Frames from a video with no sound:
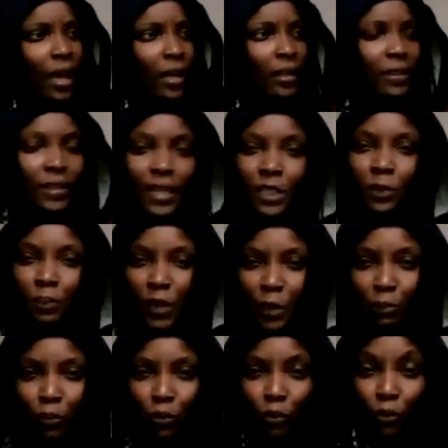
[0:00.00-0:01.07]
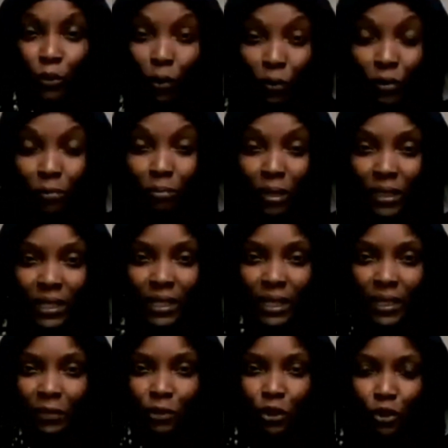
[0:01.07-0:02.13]
These people, with all the money that
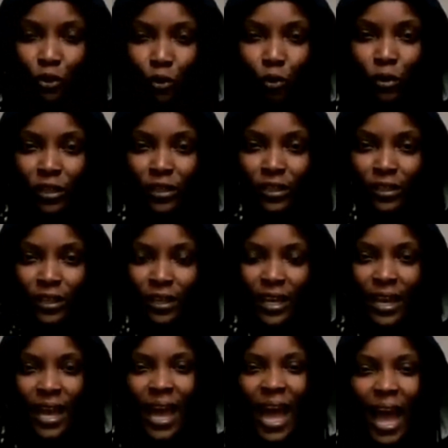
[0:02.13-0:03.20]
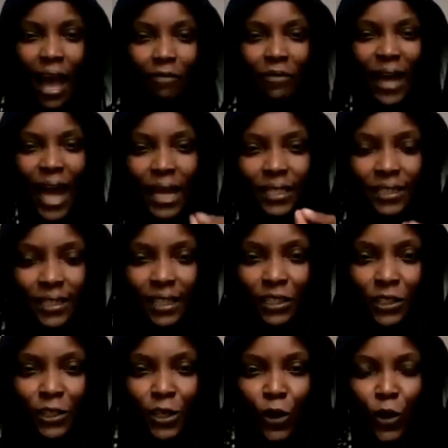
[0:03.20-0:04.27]
they've stolen, have
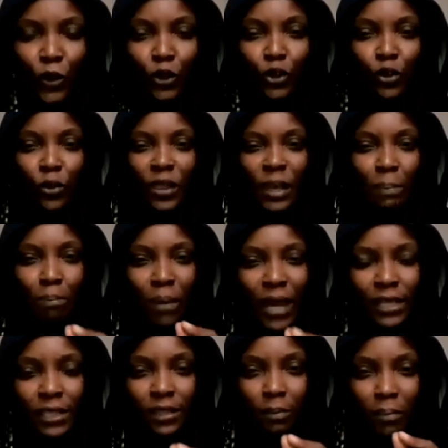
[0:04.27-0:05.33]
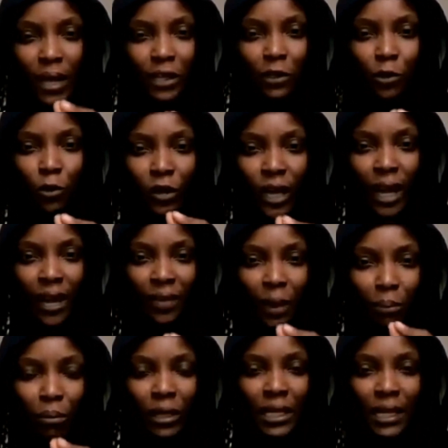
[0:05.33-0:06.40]
access to the best medical care that
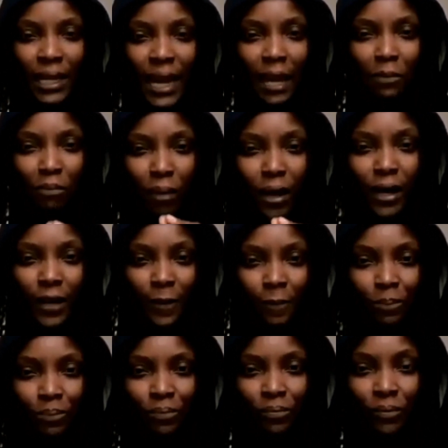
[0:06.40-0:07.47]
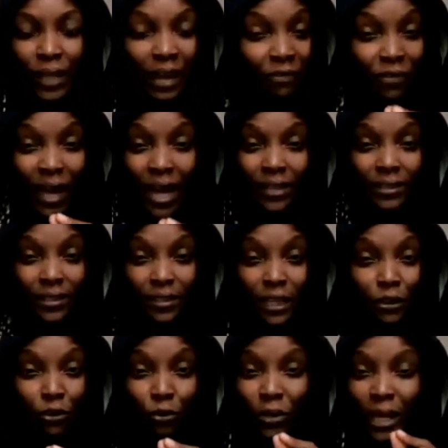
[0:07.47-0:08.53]
money can buy. In fact, they
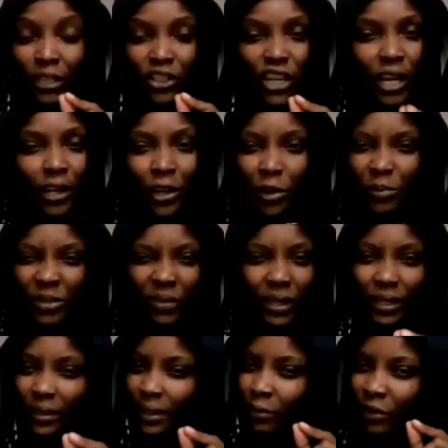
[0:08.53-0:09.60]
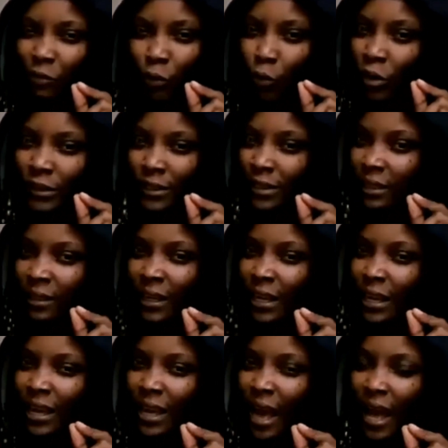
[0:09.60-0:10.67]
do their checkups. If anything even wants to,
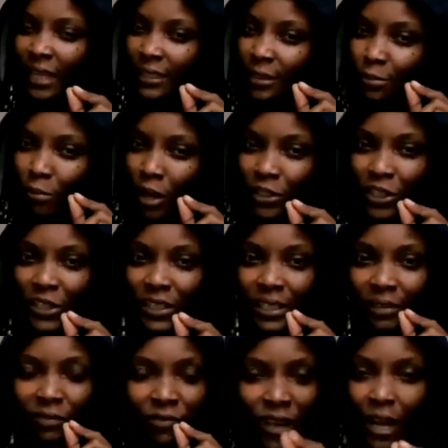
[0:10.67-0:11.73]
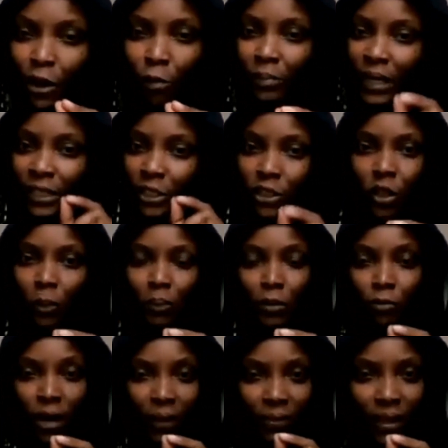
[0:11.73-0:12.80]
as much as develop, they stop it
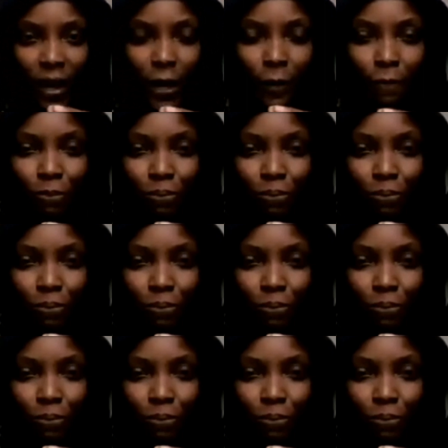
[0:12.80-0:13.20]
right there.